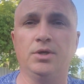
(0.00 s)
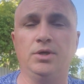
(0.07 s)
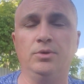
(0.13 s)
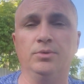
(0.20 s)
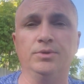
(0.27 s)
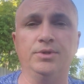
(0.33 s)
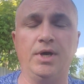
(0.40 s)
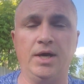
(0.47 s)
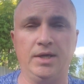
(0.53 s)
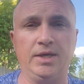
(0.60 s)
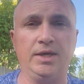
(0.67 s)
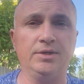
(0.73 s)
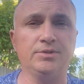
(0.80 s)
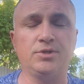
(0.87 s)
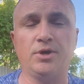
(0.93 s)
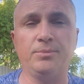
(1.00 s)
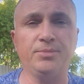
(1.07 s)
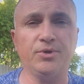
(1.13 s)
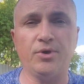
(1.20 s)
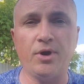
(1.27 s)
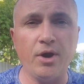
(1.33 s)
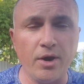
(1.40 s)
You will not get a
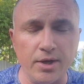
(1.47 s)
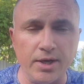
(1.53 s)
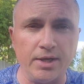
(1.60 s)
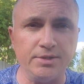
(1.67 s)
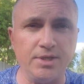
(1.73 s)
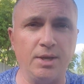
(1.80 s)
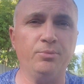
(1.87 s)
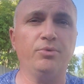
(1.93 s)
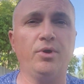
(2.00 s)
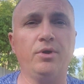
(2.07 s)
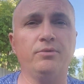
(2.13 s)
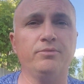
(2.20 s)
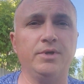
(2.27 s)
temporary